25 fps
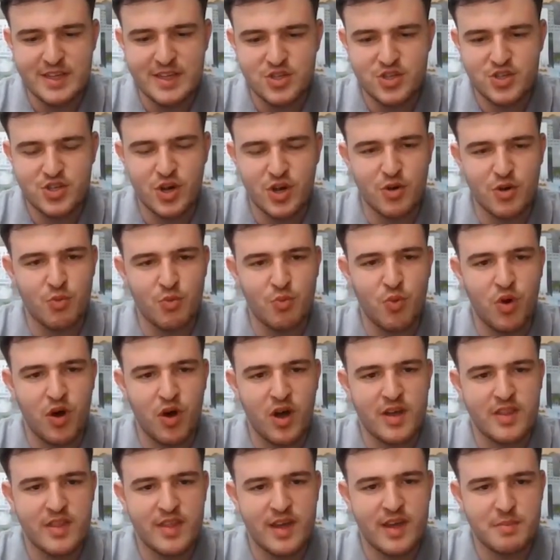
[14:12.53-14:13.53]
show
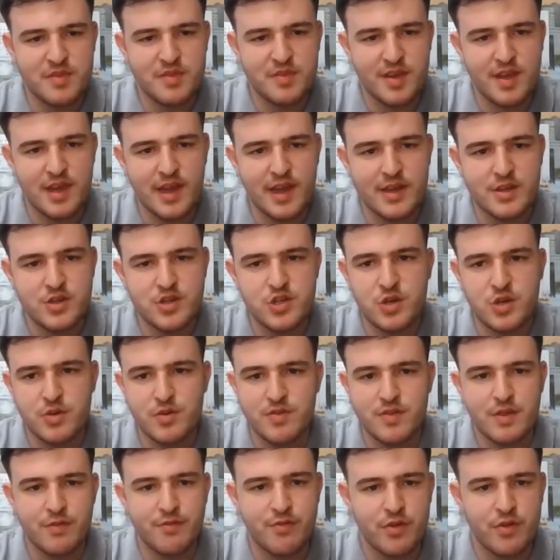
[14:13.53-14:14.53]
why that particular NGO is
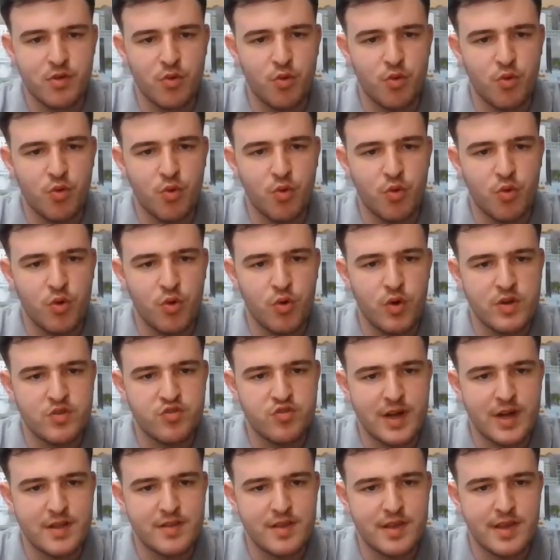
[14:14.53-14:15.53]
different or
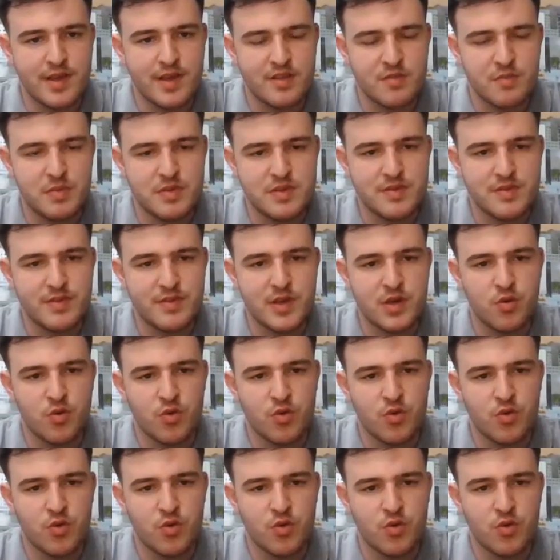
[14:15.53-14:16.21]
attracting a specific